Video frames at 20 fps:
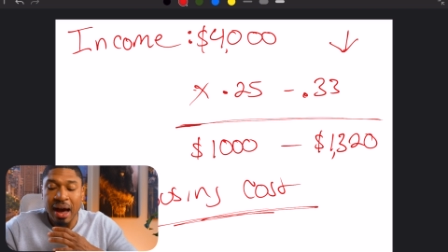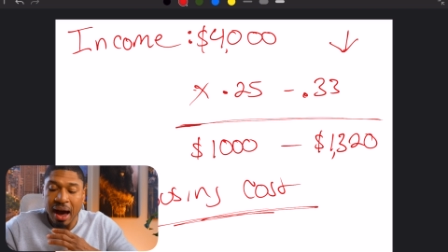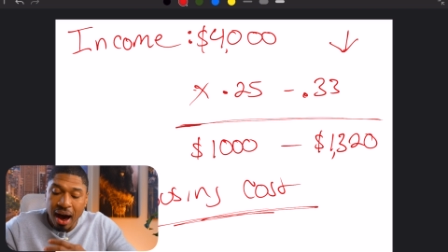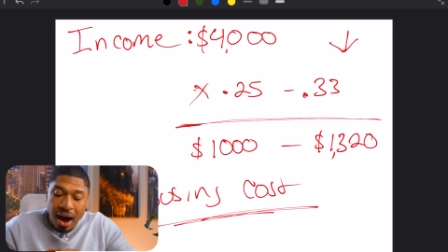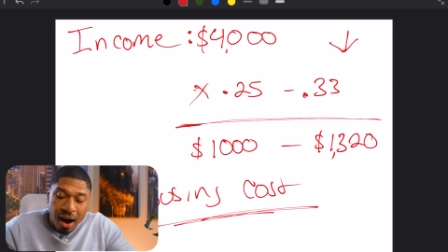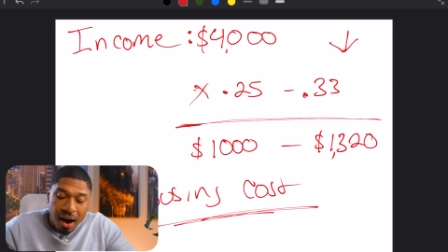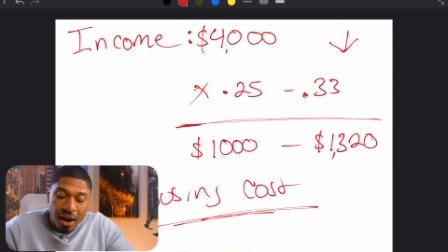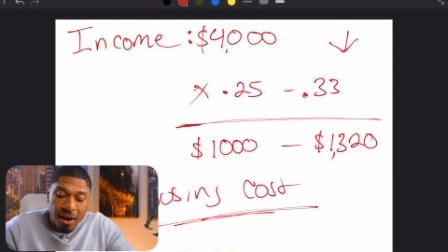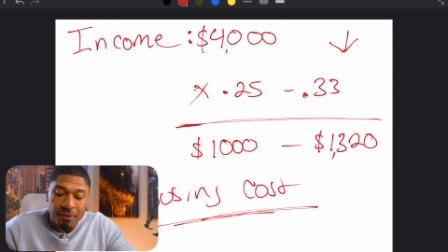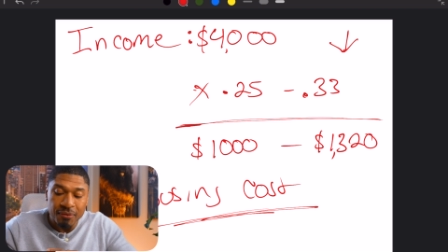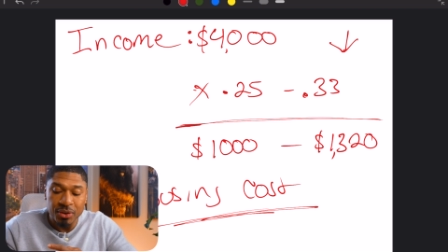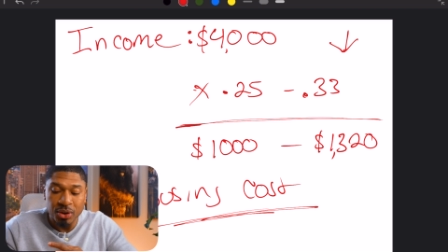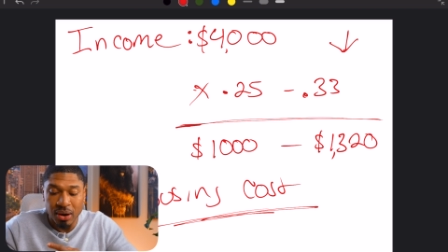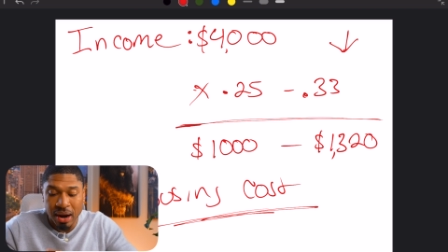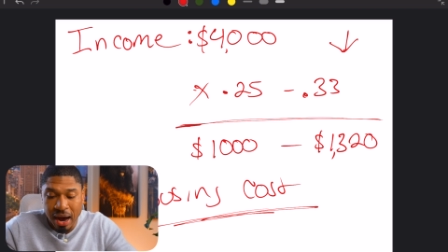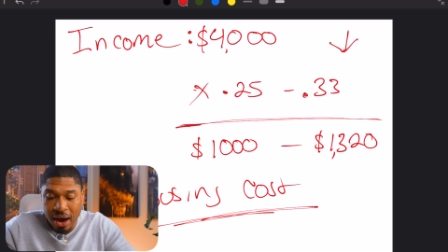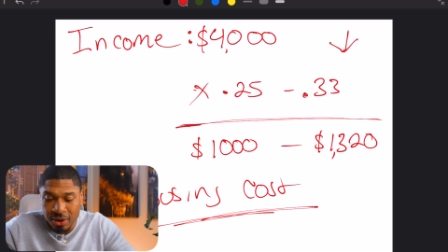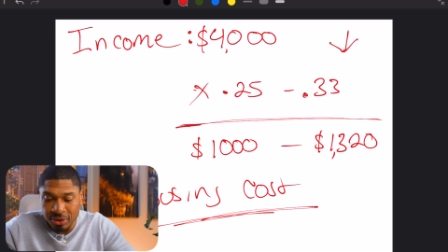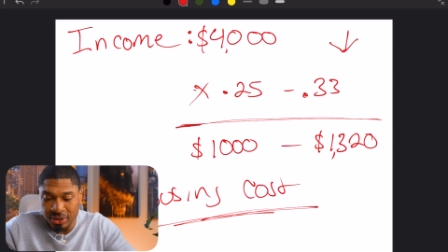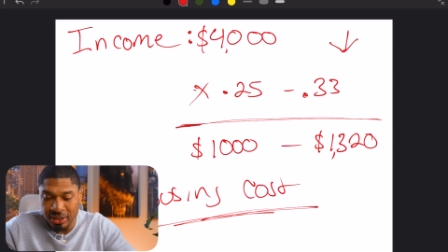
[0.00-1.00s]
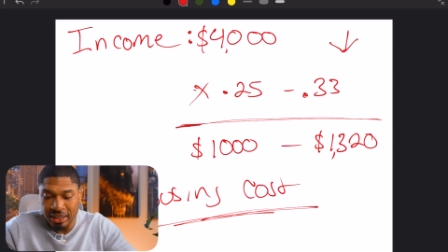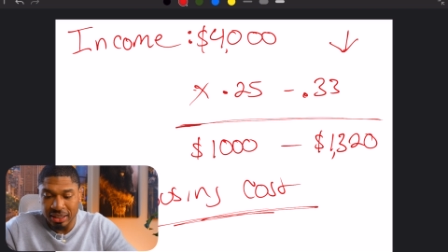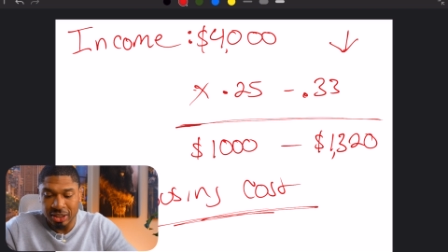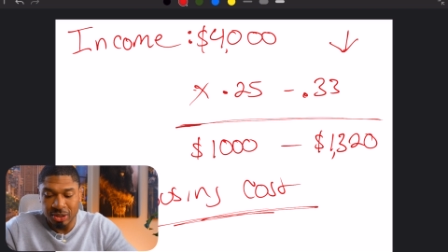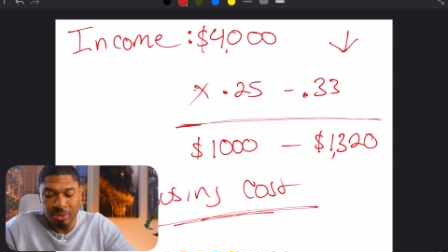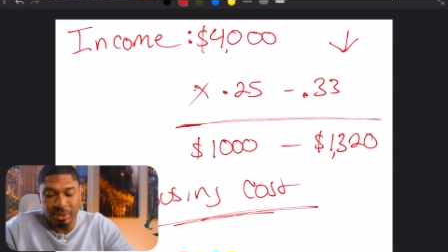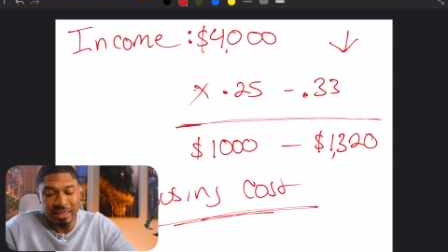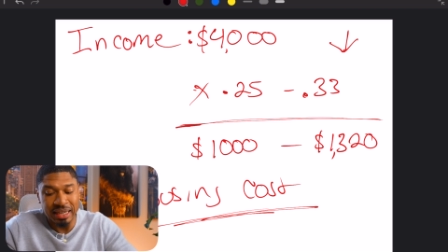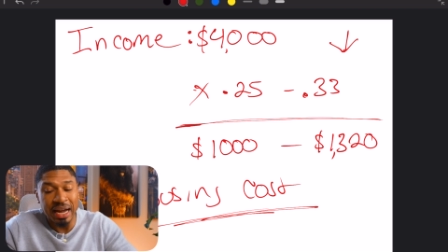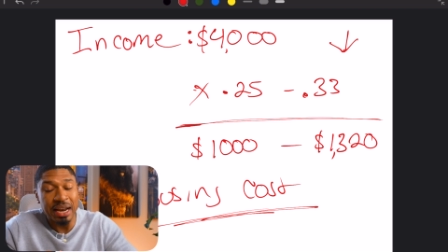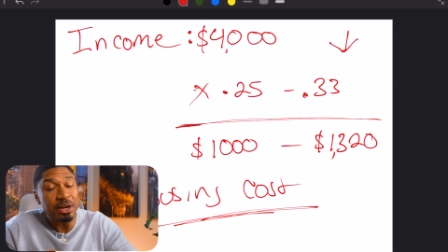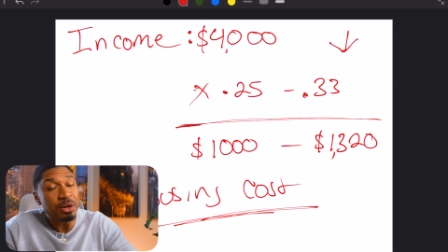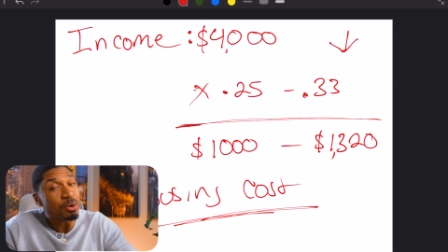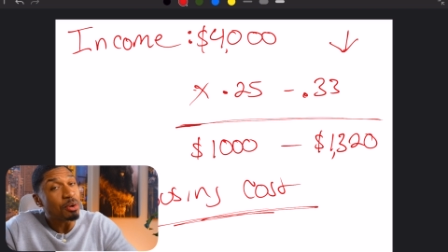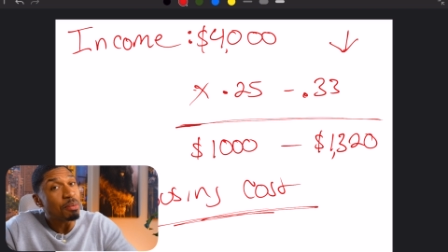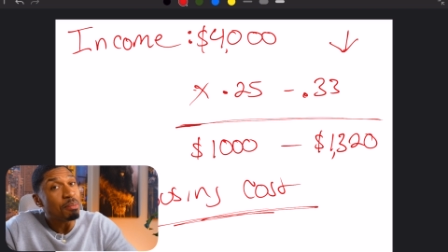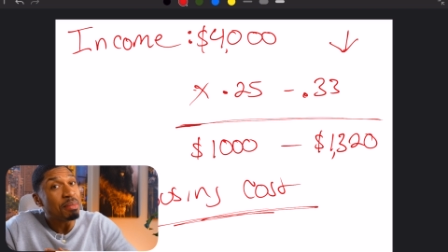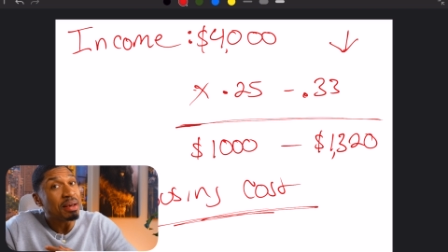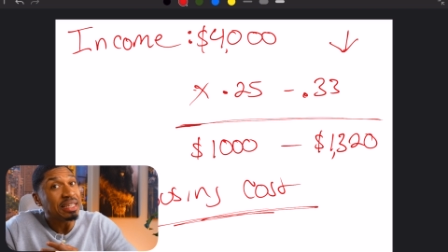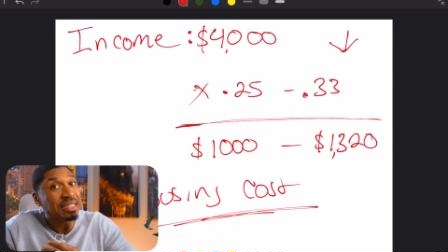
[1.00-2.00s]
of your housing expense. I know
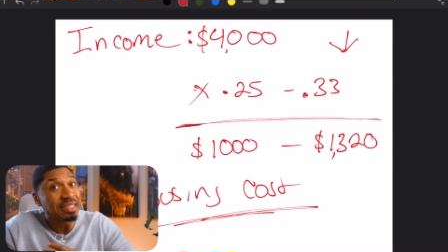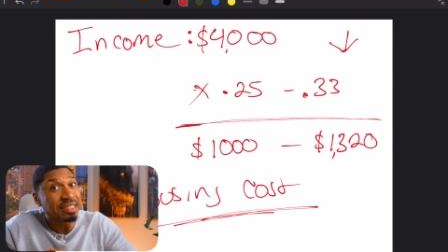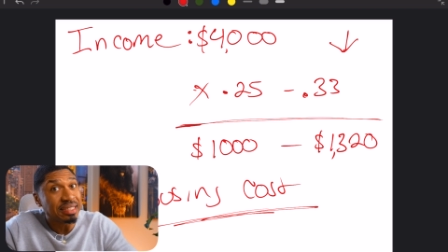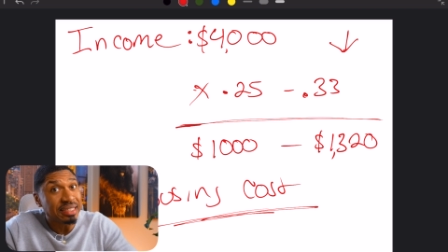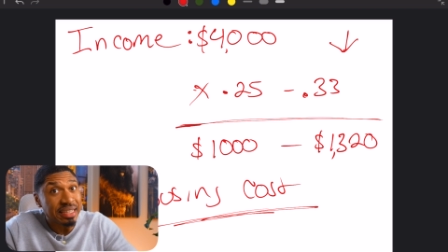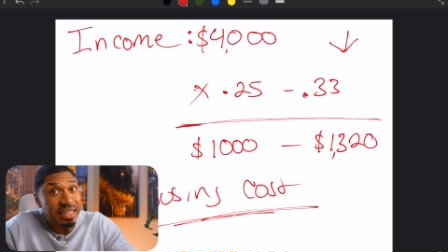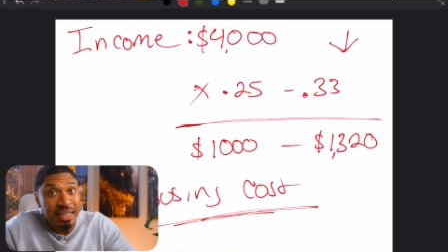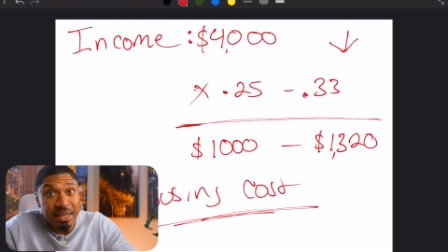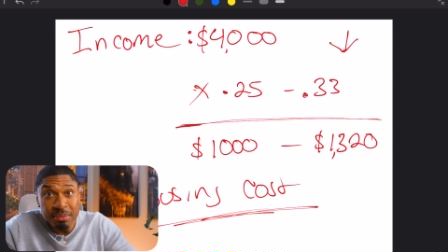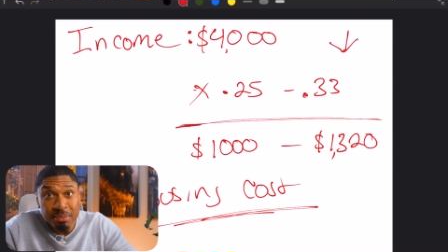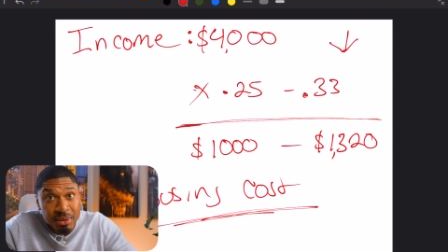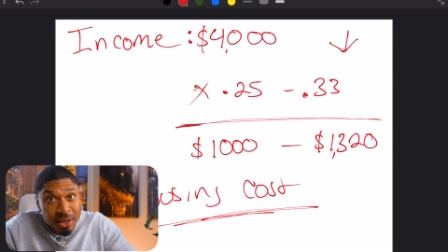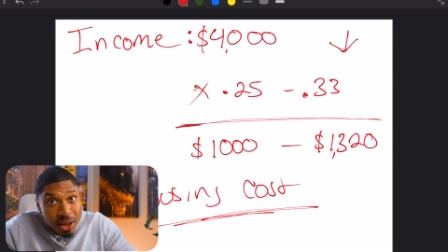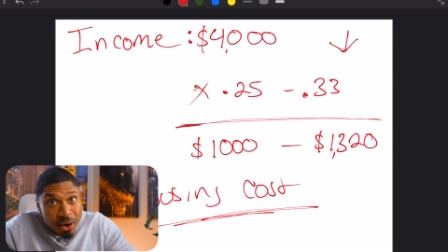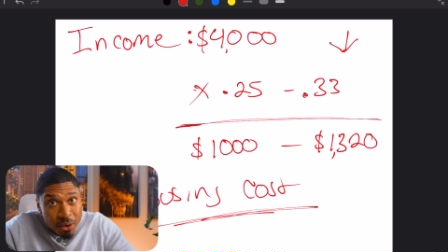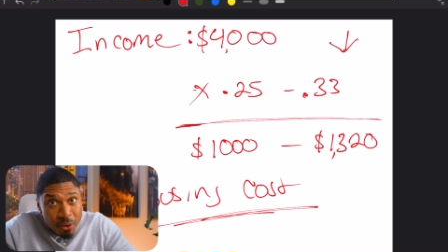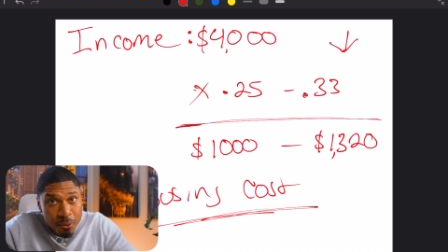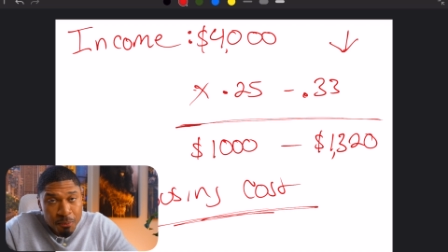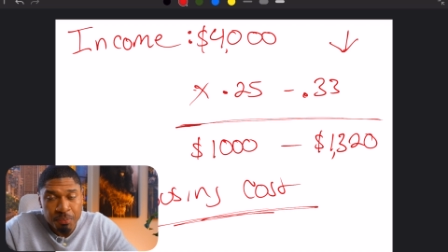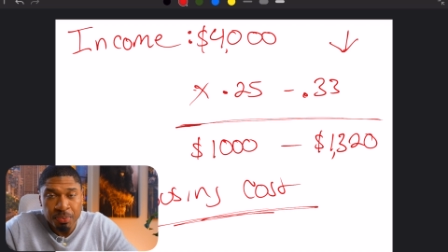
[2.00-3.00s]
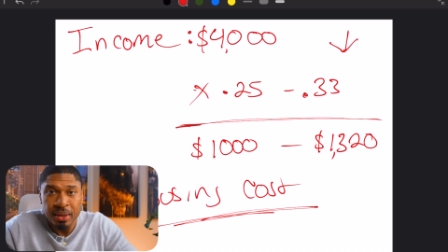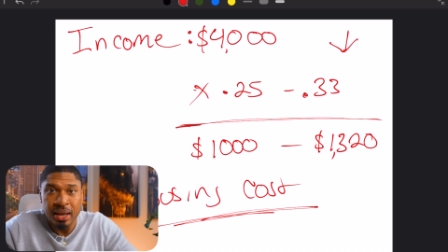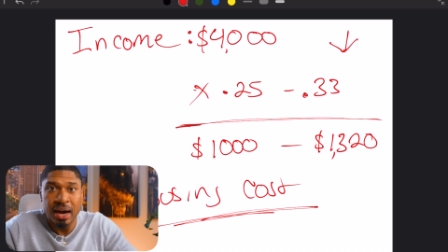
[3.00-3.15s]
it may seem low,